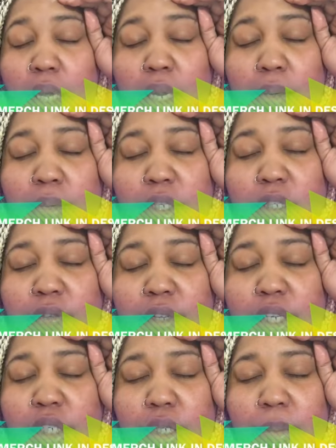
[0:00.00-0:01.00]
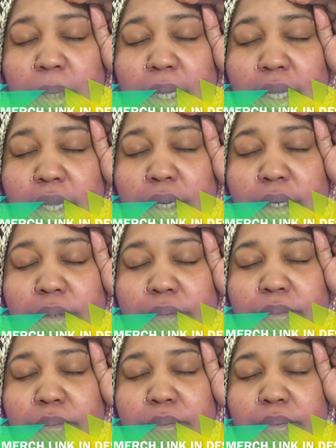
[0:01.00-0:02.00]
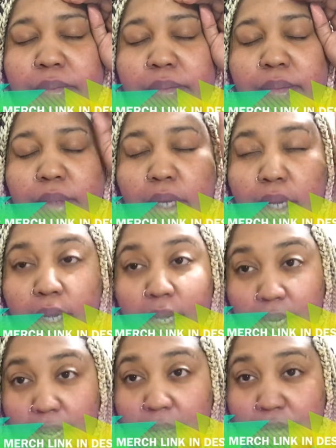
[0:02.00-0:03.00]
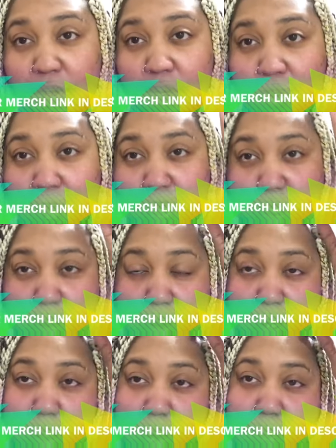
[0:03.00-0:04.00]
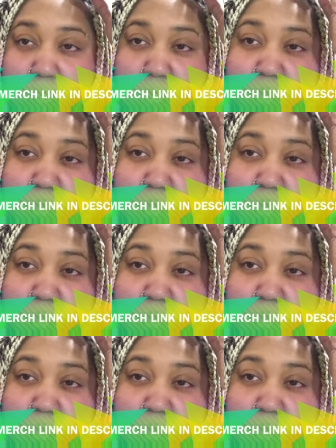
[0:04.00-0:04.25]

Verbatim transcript: And I'm just finishing my hair. And I have to go to work tomorrow.